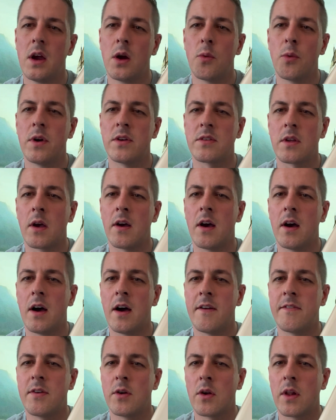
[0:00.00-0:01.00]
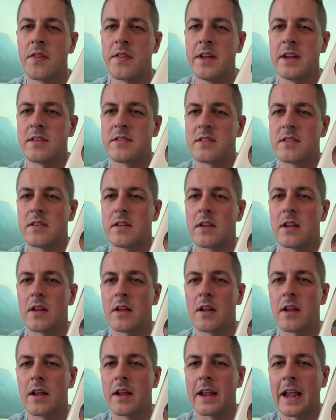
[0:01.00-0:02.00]
Whereas I feel like this
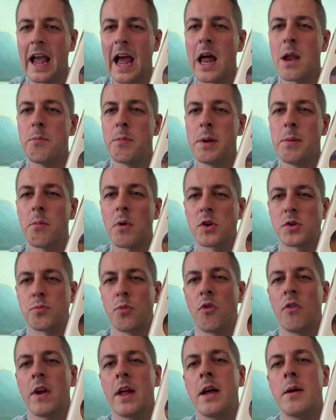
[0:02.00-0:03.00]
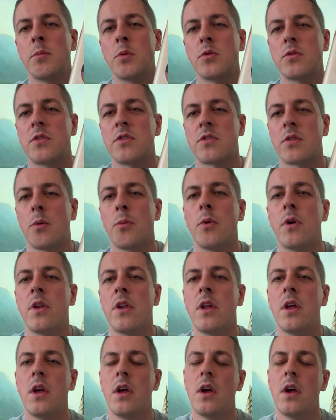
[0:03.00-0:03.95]
can be much more relatable to someone